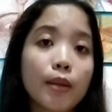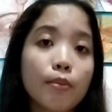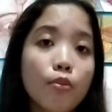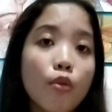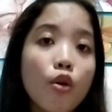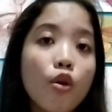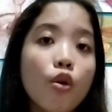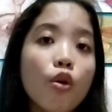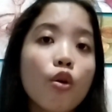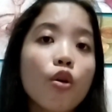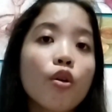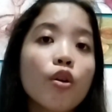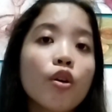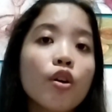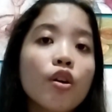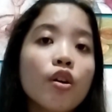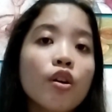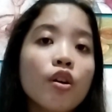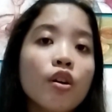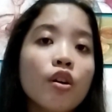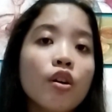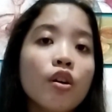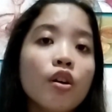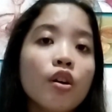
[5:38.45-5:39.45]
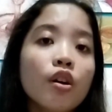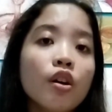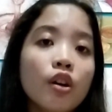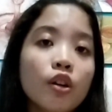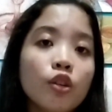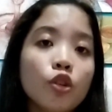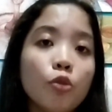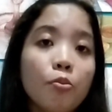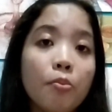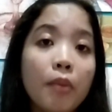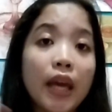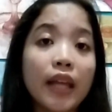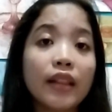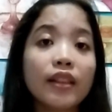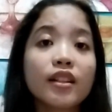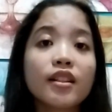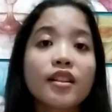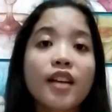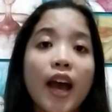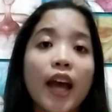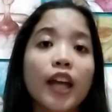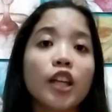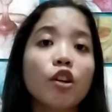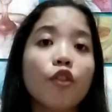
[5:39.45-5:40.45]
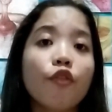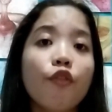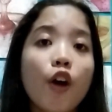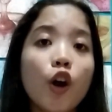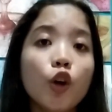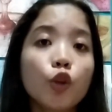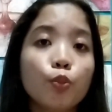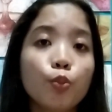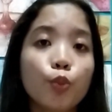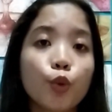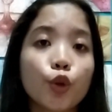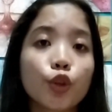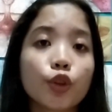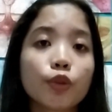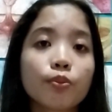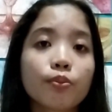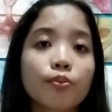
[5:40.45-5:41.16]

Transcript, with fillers: mo to make that kind of output?